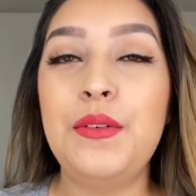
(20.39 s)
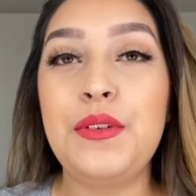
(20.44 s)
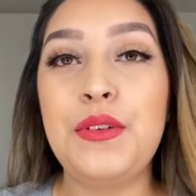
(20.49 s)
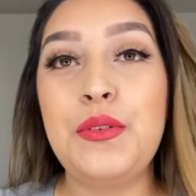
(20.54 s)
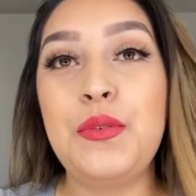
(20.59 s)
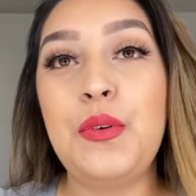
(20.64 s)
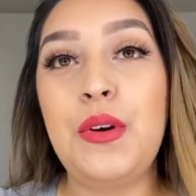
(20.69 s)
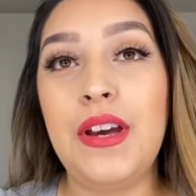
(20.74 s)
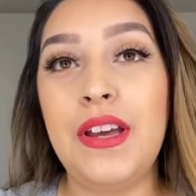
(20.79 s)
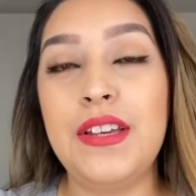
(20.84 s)

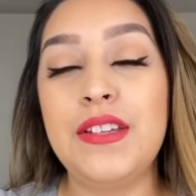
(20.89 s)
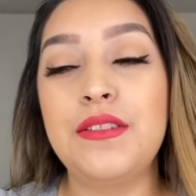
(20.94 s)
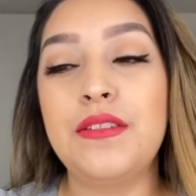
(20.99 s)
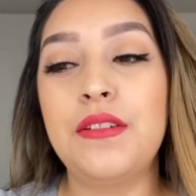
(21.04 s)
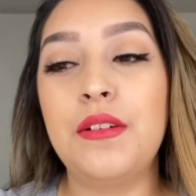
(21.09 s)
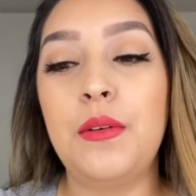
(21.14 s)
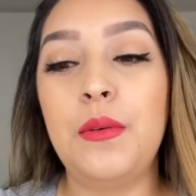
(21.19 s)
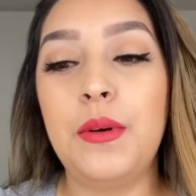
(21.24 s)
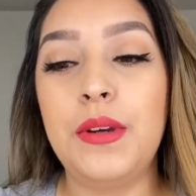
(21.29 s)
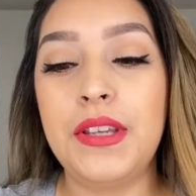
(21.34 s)
You guys
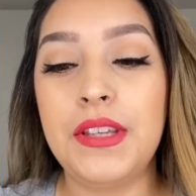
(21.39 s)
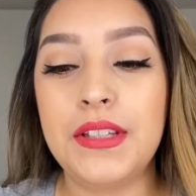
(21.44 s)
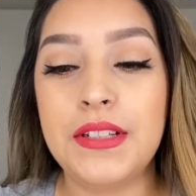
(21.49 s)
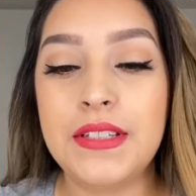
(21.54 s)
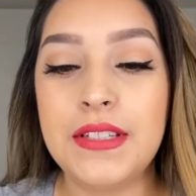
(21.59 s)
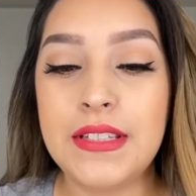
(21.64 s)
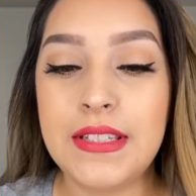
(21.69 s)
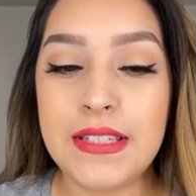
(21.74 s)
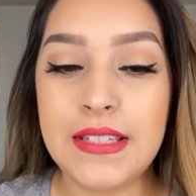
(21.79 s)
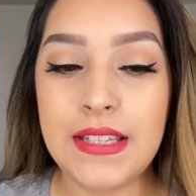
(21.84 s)
are going
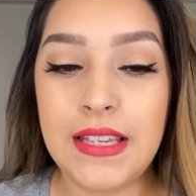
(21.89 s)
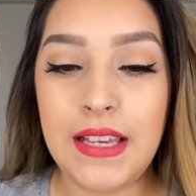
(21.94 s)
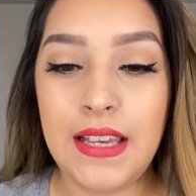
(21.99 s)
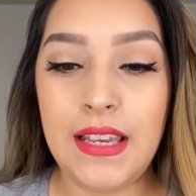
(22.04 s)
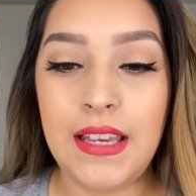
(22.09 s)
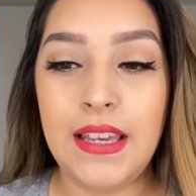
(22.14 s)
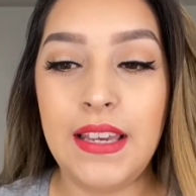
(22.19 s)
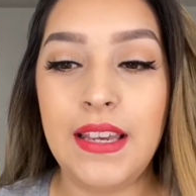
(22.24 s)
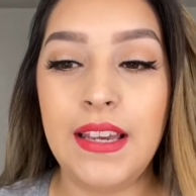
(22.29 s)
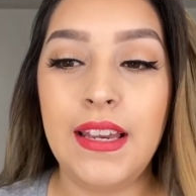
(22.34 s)
to
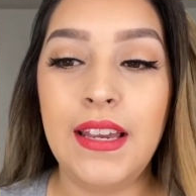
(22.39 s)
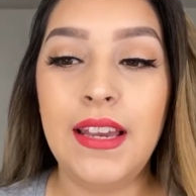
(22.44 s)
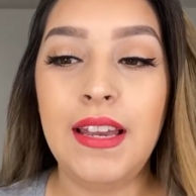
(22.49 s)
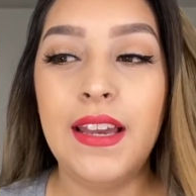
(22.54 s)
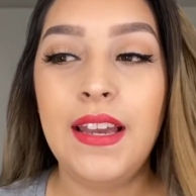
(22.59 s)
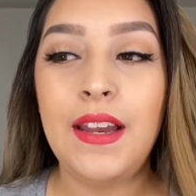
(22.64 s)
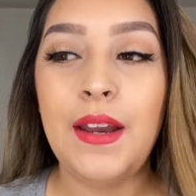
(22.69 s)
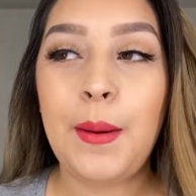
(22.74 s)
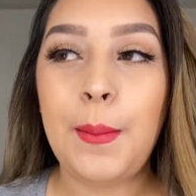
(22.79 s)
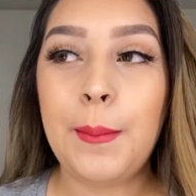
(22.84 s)
see
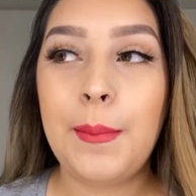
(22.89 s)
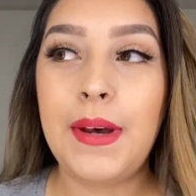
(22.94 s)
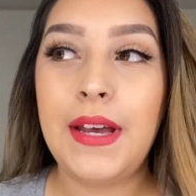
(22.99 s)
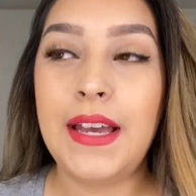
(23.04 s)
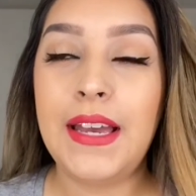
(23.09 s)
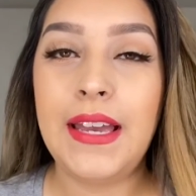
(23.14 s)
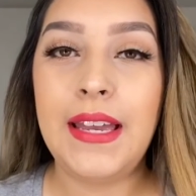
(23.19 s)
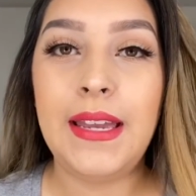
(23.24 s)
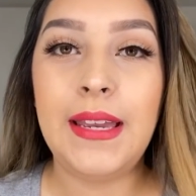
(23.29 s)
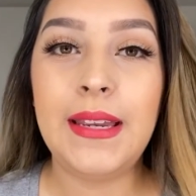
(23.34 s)

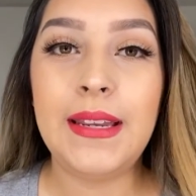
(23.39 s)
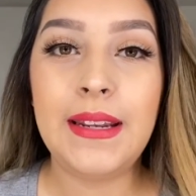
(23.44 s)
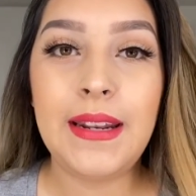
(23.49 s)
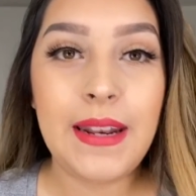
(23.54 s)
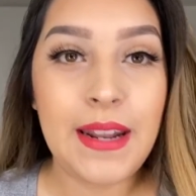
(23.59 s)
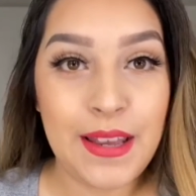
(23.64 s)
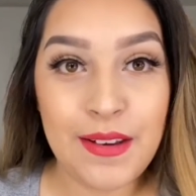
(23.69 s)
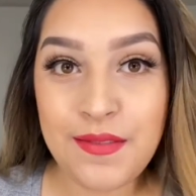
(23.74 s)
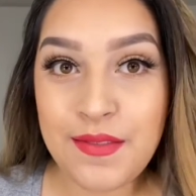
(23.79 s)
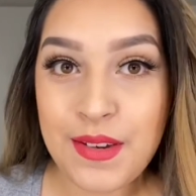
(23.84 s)
my
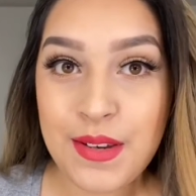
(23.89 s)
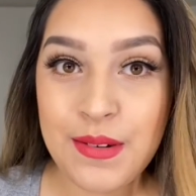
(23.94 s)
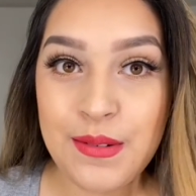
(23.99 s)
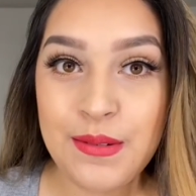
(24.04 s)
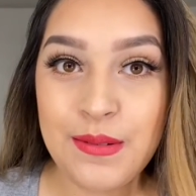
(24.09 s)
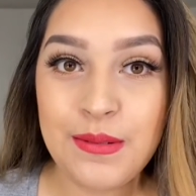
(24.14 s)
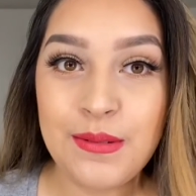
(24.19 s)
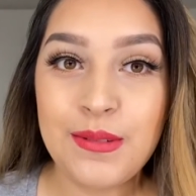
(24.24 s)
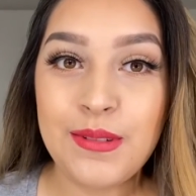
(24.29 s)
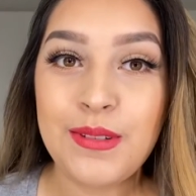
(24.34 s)

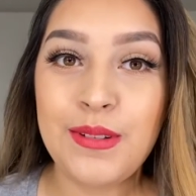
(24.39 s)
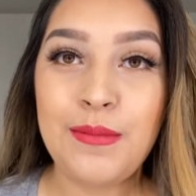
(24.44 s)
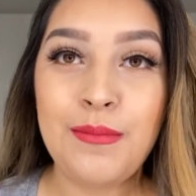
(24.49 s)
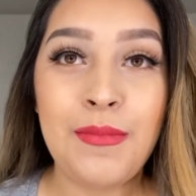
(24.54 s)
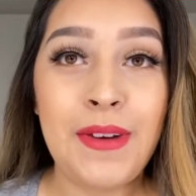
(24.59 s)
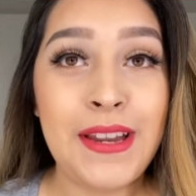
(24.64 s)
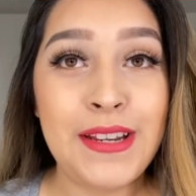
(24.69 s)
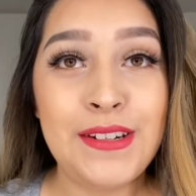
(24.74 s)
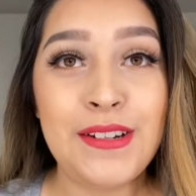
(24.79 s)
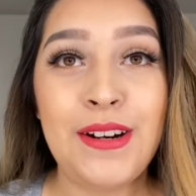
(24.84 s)
nephews,
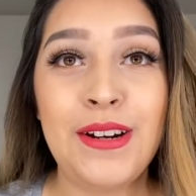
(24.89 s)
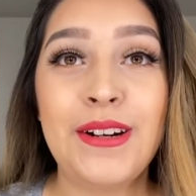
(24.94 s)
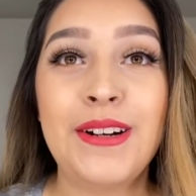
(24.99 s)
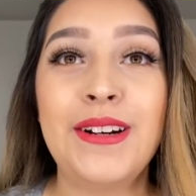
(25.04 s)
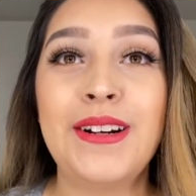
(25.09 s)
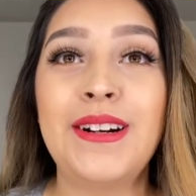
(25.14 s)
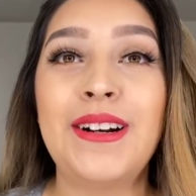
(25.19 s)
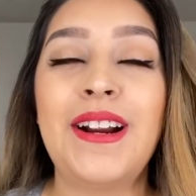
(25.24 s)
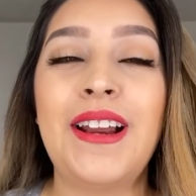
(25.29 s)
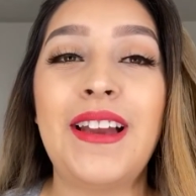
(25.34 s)
my
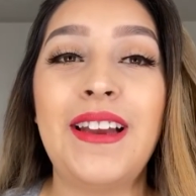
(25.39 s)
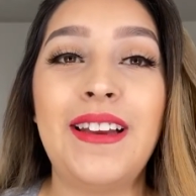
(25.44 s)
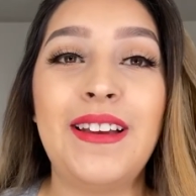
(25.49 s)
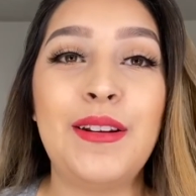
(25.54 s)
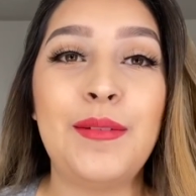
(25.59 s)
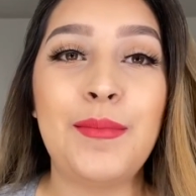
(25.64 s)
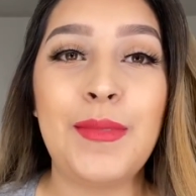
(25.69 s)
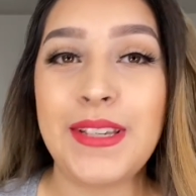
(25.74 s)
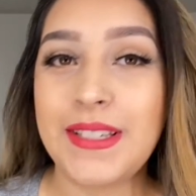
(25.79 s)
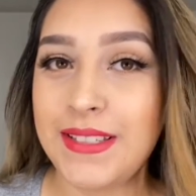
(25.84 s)
daughter,
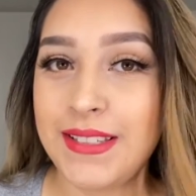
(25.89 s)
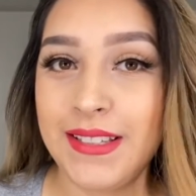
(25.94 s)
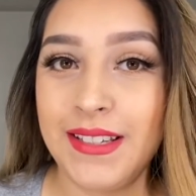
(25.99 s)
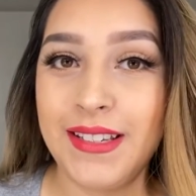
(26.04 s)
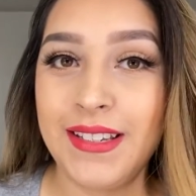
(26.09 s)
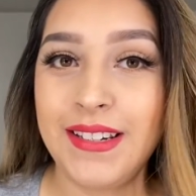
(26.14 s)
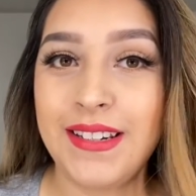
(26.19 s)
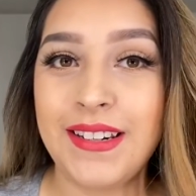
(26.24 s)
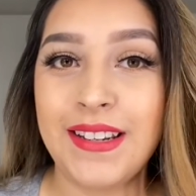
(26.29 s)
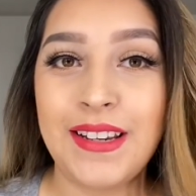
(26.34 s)
and my
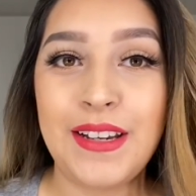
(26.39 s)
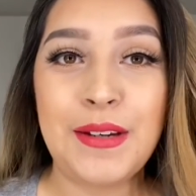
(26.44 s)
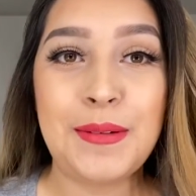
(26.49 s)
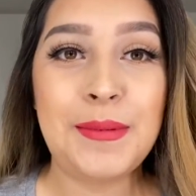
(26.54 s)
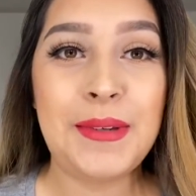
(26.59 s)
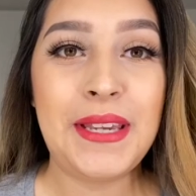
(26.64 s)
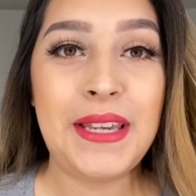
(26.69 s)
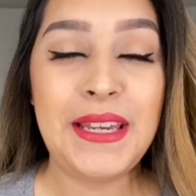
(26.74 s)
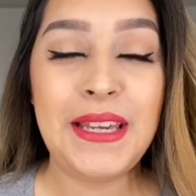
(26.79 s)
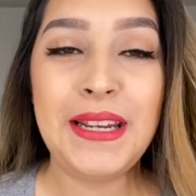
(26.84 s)
son
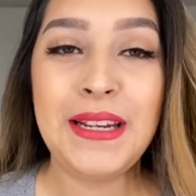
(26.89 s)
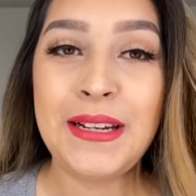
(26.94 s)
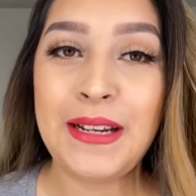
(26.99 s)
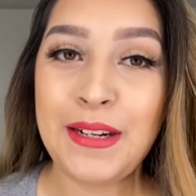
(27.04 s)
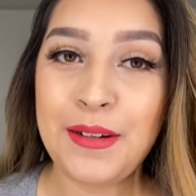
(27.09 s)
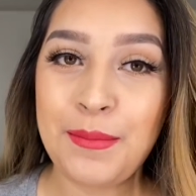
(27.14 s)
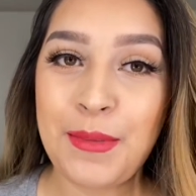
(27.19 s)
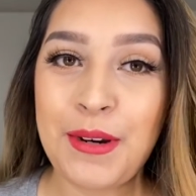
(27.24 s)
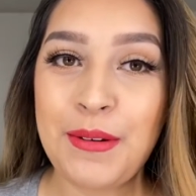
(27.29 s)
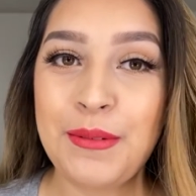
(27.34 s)
come in and out
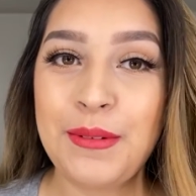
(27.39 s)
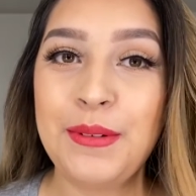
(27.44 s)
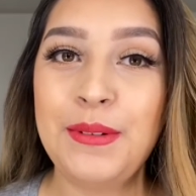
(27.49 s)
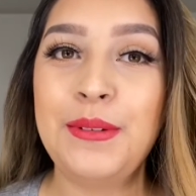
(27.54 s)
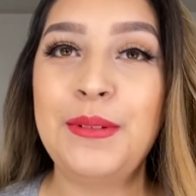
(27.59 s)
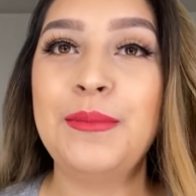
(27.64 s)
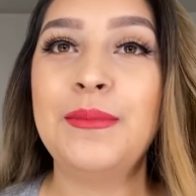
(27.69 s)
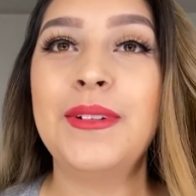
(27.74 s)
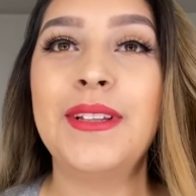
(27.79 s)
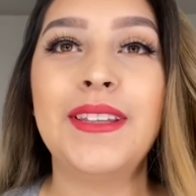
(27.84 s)
of my
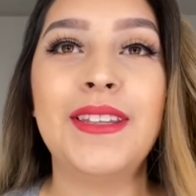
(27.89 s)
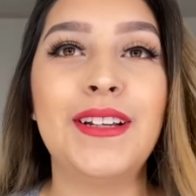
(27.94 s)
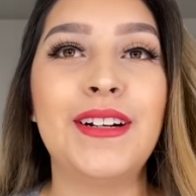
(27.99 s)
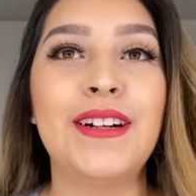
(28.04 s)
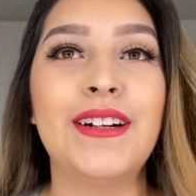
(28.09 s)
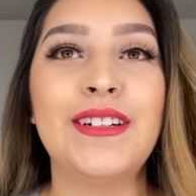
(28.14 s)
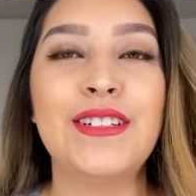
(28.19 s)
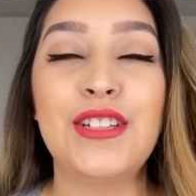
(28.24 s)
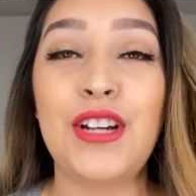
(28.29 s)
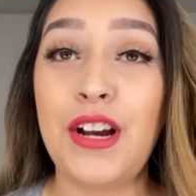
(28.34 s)
room.
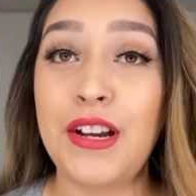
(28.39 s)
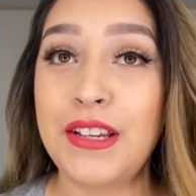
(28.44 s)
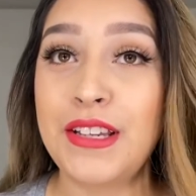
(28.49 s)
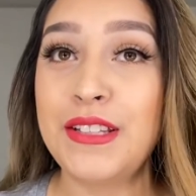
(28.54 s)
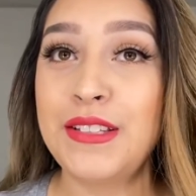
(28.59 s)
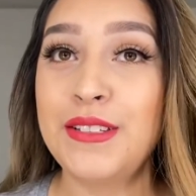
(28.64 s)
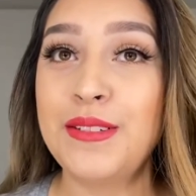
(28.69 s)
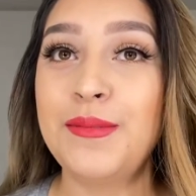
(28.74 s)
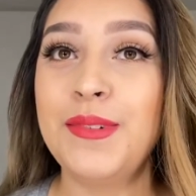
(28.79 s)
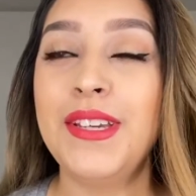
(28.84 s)
They're
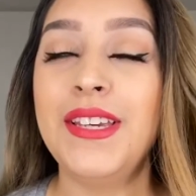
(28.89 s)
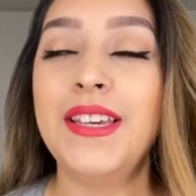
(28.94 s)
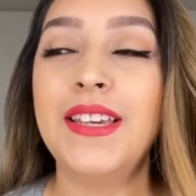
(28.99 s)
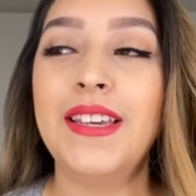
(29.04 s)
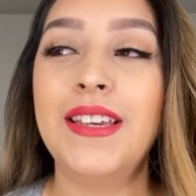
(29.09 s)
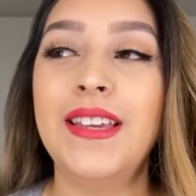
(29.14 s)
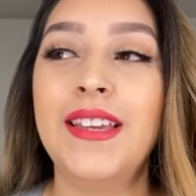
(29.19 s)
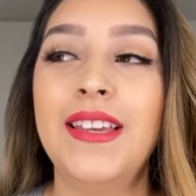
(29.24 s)
talking to me.